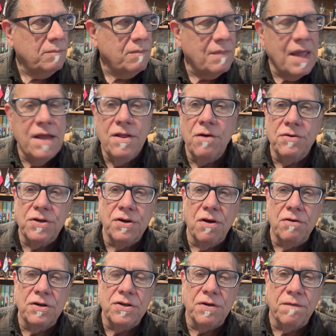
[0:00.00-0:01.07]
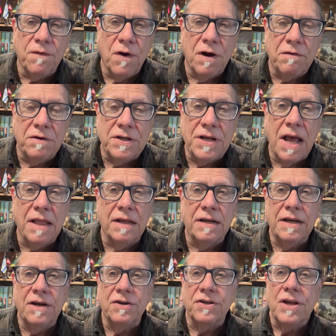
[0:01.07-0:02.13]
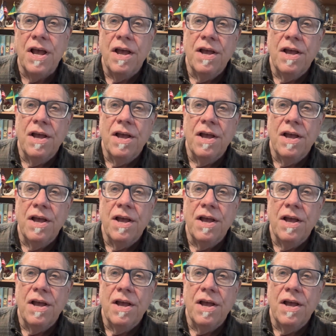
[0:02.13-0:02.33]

And those are known as the 400 silent years.